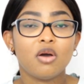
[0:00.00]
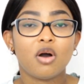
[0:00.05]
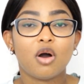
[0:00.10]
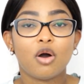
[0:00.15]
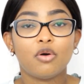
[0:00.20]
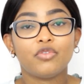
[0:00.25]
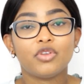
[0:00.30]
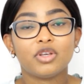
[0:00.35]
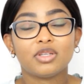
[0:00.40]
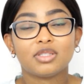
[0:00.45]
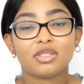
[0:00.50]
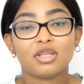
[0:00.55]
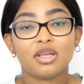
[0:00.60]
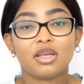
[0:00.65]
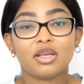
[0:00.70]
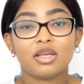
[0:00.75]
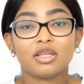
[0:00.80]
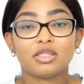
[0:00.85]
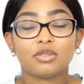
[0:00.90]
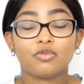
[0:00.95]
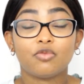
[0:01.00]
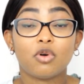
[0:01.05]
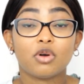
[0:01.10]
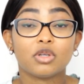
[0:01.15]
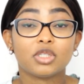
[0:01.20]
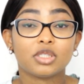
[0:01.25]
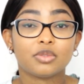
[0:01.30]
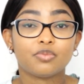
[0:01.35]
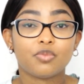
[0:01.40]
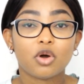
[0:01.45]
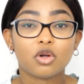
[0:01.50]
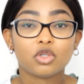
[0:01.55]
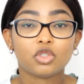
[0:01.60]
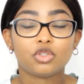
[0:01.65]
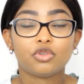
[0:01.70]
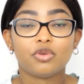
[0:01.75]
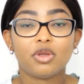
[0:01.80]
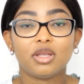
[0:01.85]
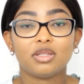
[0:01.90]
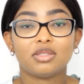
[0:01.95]
Obviously, it's for spot
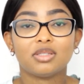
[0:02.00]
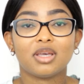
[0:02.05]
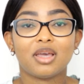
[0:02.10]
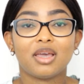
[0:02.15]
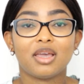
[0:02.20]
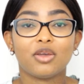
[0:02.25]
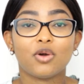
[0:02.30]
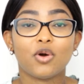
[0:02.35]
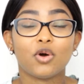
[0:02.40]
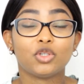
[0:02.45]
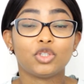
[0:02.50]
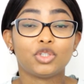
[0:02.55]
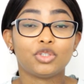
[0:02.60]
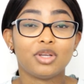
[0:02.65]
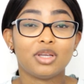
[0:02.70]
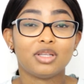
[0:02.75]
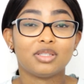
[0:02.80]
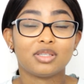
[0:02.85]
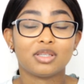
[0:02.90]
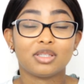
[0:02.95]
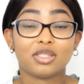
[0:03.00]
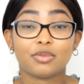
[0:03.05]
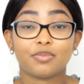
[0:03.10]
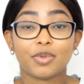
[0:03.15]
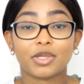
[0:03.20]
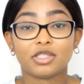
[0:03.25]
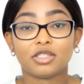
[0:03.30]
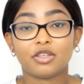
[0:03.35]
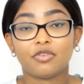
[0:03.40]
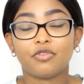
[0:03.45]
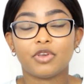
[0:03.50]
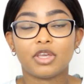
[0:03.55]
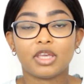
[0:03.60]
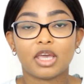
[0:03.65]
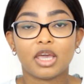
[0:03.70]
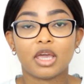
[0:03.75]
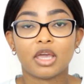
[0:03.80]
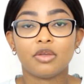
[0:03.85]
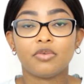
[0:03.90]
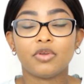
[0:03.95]
treating or treating specific
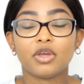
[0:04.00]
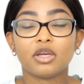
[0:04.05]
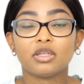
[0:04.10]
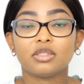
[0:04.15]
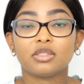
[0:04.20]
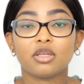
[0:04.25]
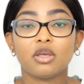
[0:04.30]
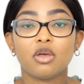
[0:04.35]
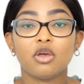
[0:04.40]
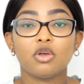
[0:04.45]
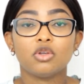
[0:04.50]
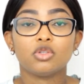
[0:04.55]
areas.